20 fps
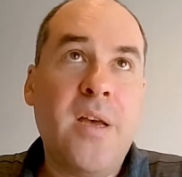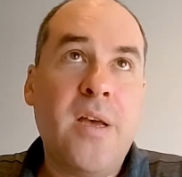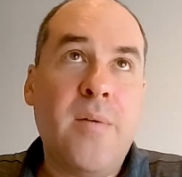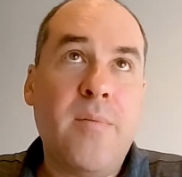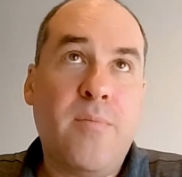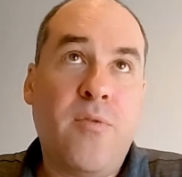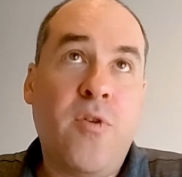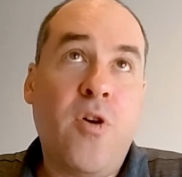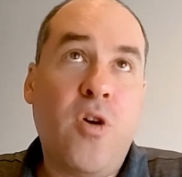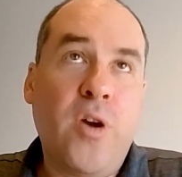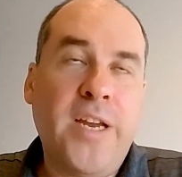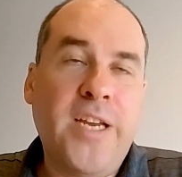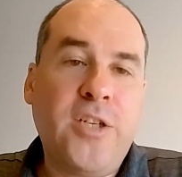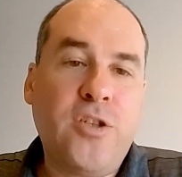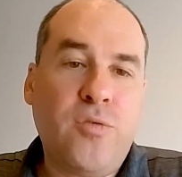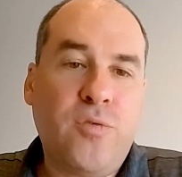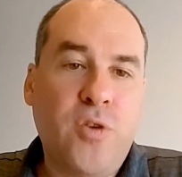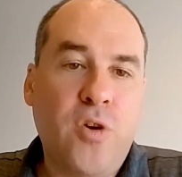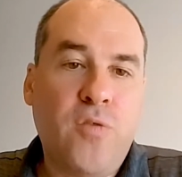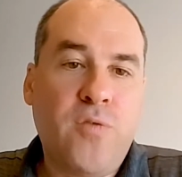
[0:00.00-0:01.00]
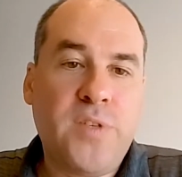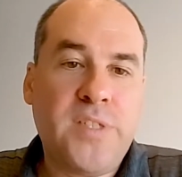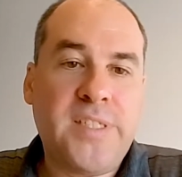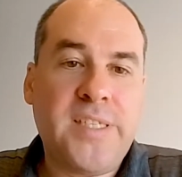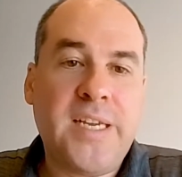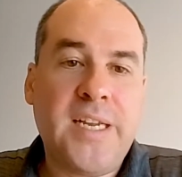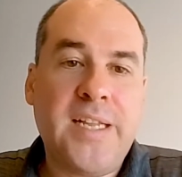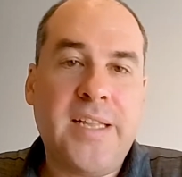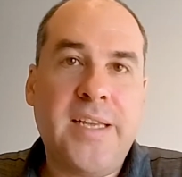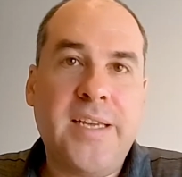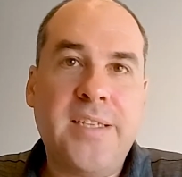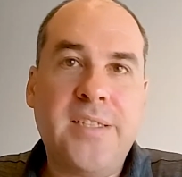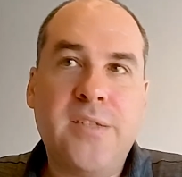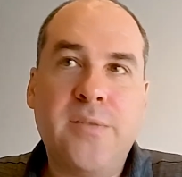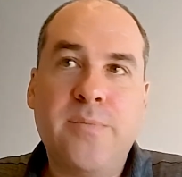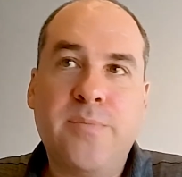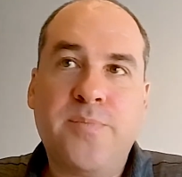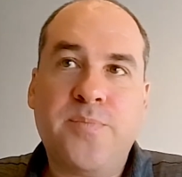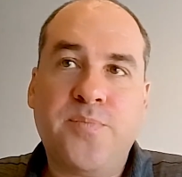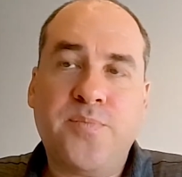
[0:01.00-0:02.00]
for each of your facilities,
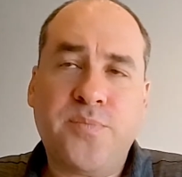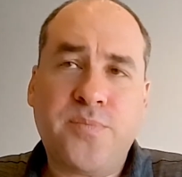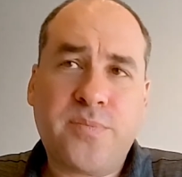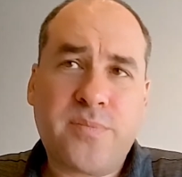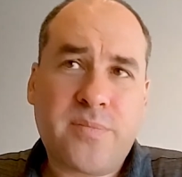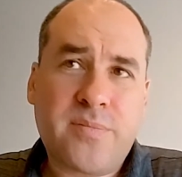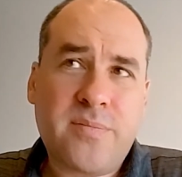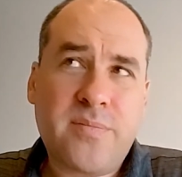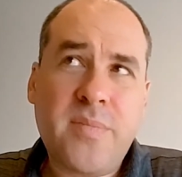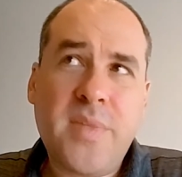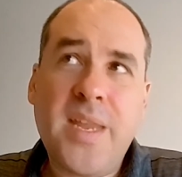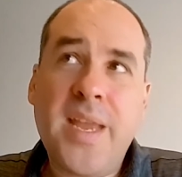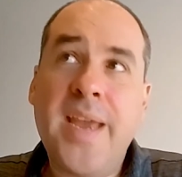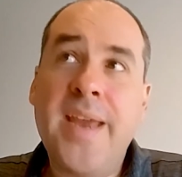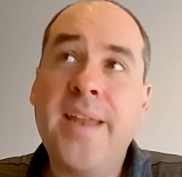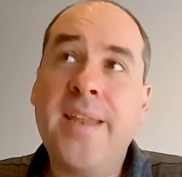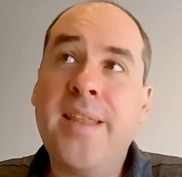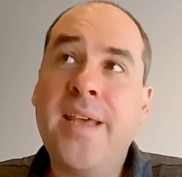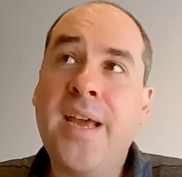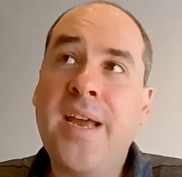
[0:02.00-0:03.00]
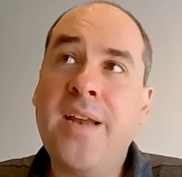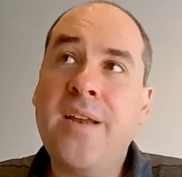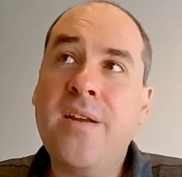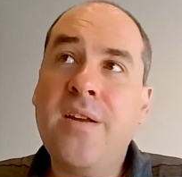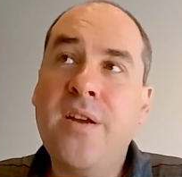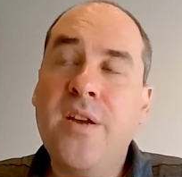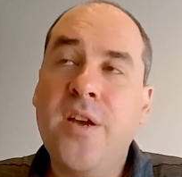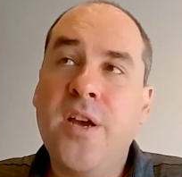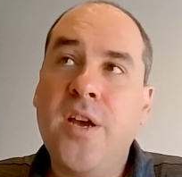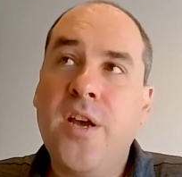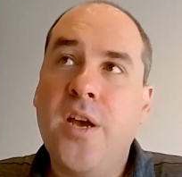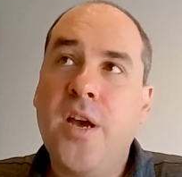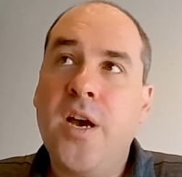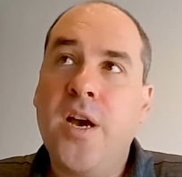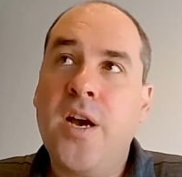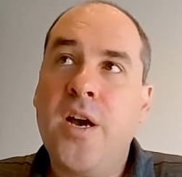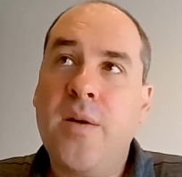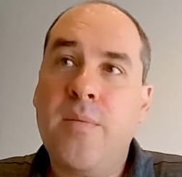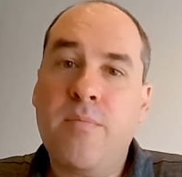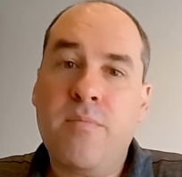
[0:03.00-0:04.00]
and then
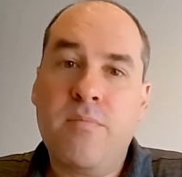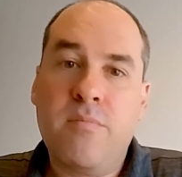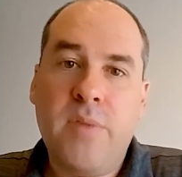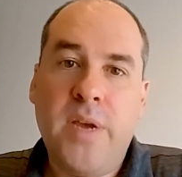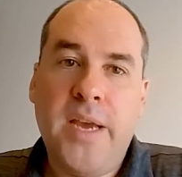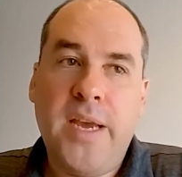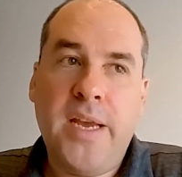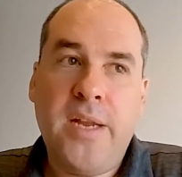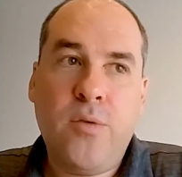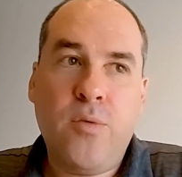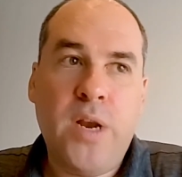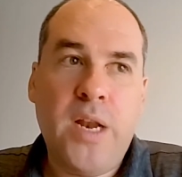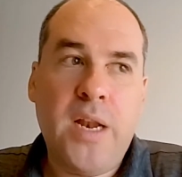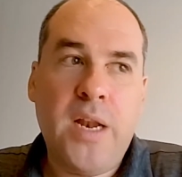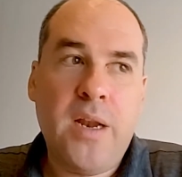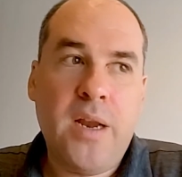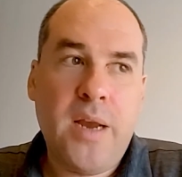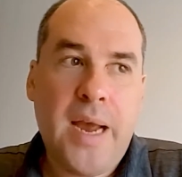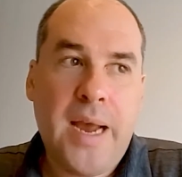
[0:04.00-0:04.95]
it will